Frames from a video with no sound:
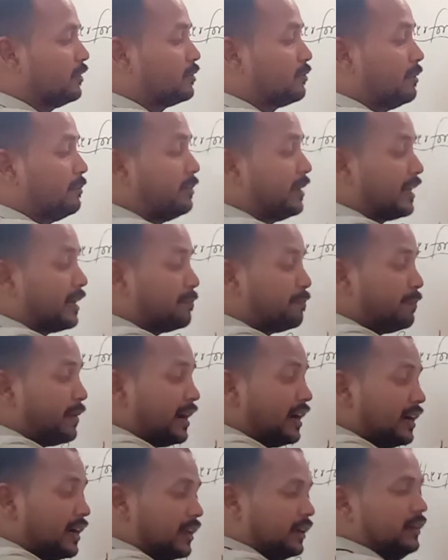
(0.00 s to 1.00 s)
which will be
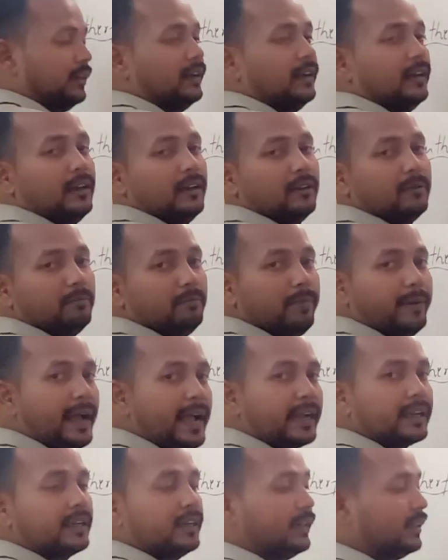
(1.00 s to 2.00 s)
repelled
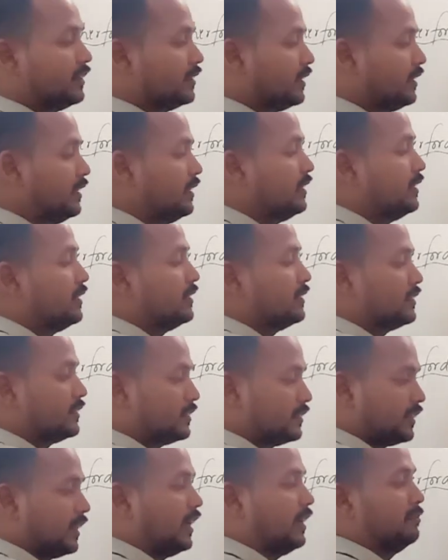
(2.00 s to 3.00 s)
back in the
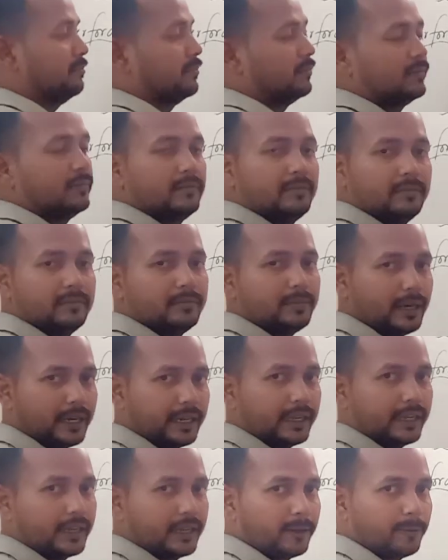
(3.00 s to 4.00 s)
same
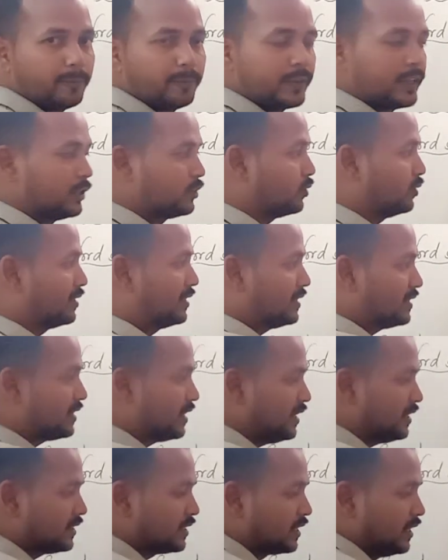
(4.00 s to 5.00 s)
particle. So this
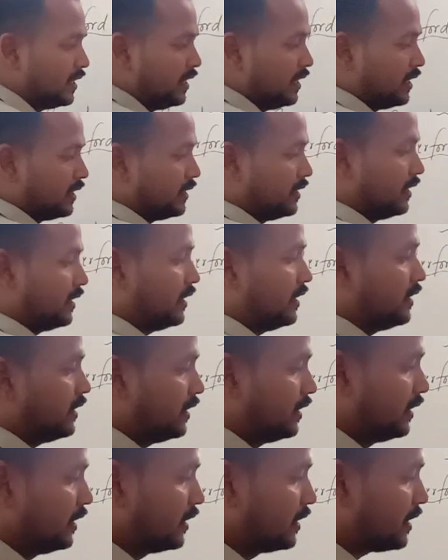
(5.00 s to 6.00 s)
is
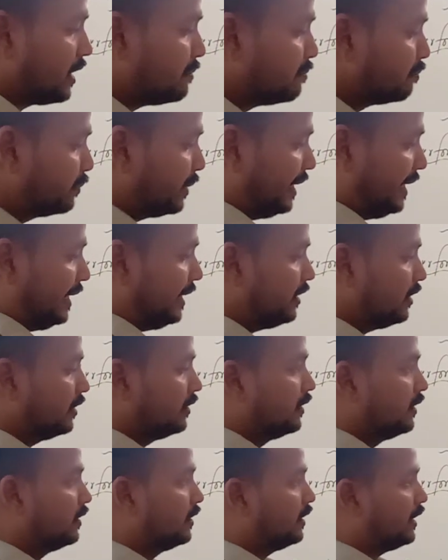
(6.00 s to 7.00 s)
the complete
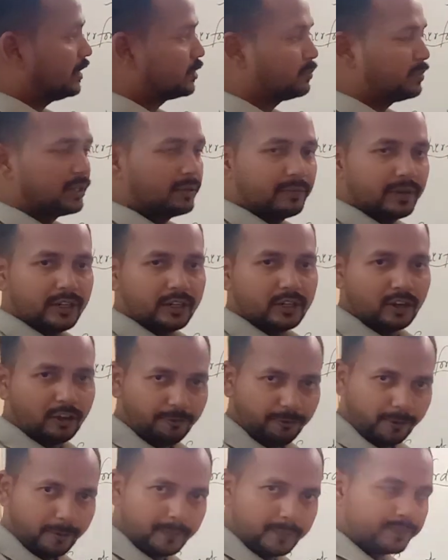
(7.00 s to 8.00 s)
experiment
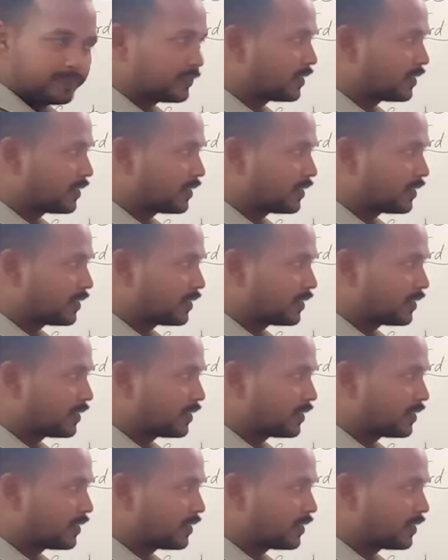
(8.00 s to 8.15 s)
of